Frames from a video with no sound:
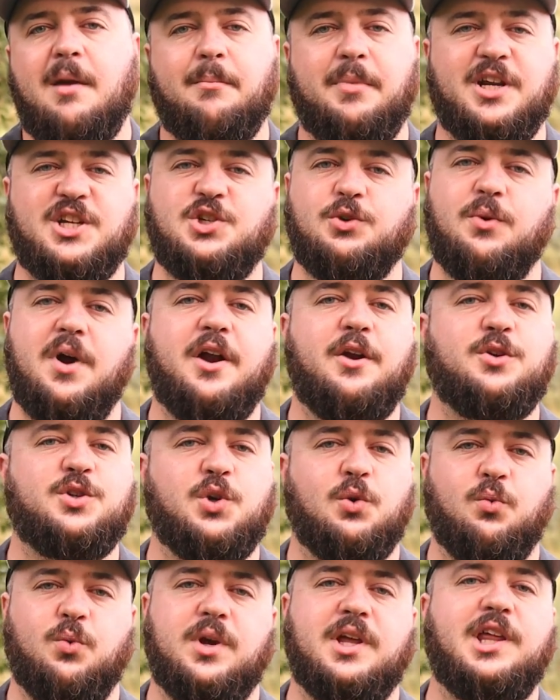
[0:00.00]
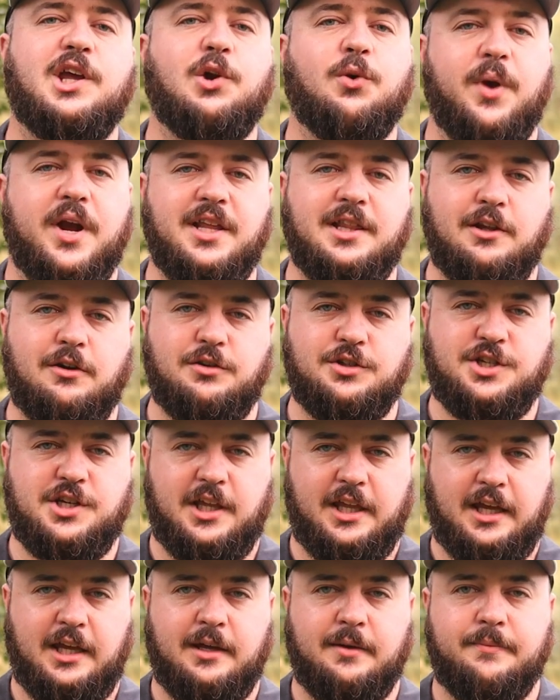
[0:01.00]
But a serrano is a really great little
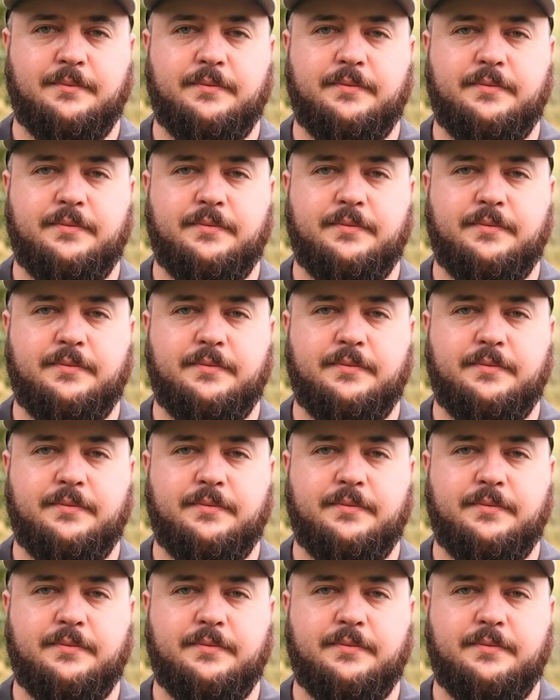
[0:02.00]
chili.